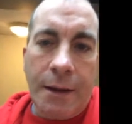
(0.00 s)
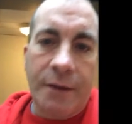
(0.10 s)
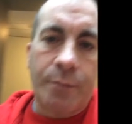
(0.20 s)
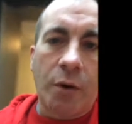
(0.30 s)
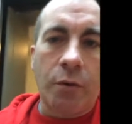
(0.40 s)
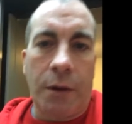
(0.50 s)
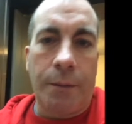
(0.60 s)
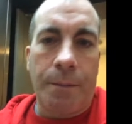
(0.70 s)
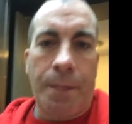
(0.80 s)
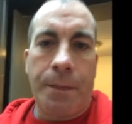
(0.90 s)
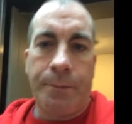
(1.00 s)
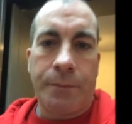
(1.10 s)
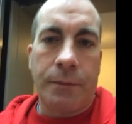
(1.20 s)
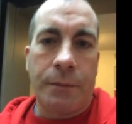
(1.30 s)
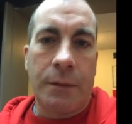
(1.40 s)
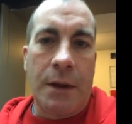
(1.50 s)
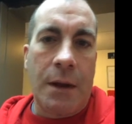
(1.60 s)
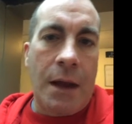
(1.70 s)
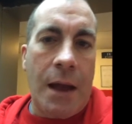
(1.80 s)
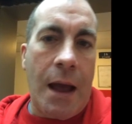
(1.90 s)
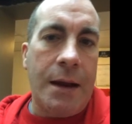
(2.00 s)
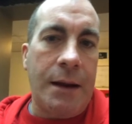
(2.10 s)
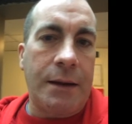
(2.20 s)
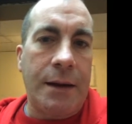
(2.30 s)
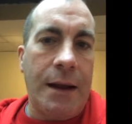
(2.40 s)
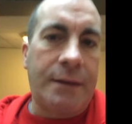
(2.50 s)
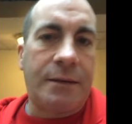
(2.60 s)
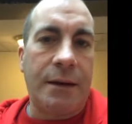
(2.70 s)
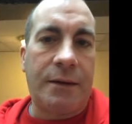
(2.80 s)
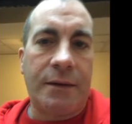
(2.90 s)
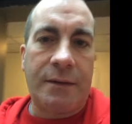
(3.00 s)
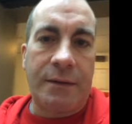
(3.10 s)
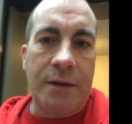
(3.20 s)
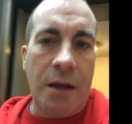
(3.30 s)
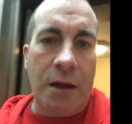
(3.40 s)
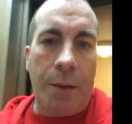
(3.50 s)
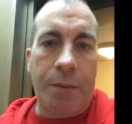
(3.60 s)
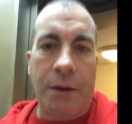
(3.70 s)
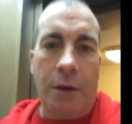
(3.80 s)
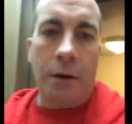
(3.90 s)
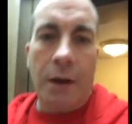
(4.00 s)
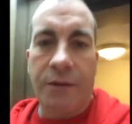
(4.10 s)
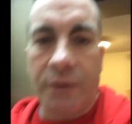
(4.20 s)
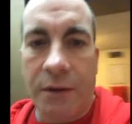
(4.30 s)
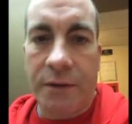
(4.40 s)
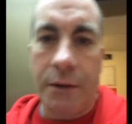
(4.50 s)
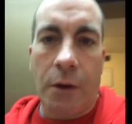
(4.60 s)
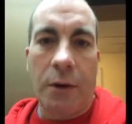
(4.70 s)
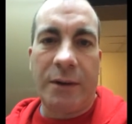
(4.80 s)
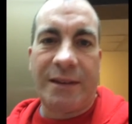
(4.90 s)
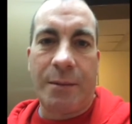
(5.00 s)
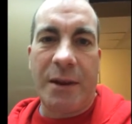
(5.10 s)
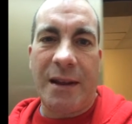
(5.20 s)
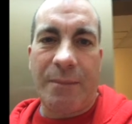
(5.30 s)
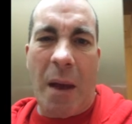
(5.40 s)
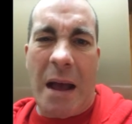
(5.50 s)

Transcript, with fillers: is broken. And it it's it's stuck up here, as you can see. Oh, it's gonna get